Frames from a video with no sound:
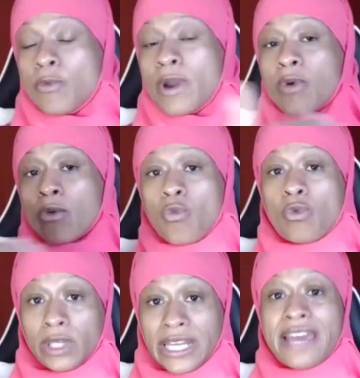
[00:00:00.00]
when we were
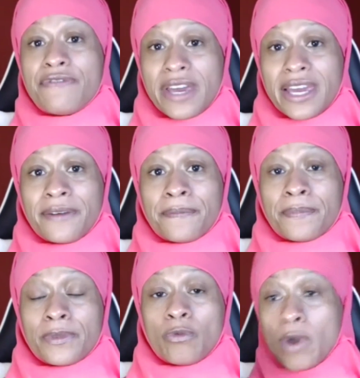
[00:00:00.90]
leaving,
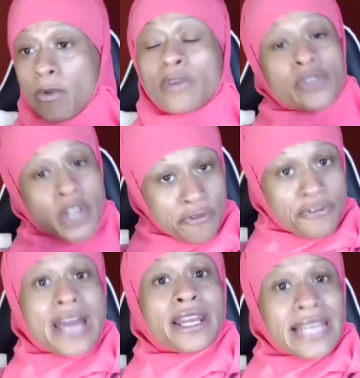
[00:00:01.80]
we were, you know,
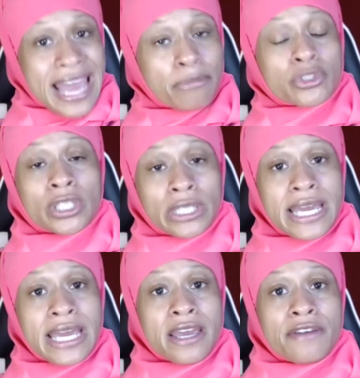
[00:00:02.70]
finally able to
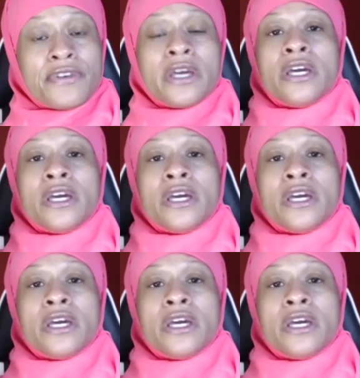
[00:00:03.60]
leave.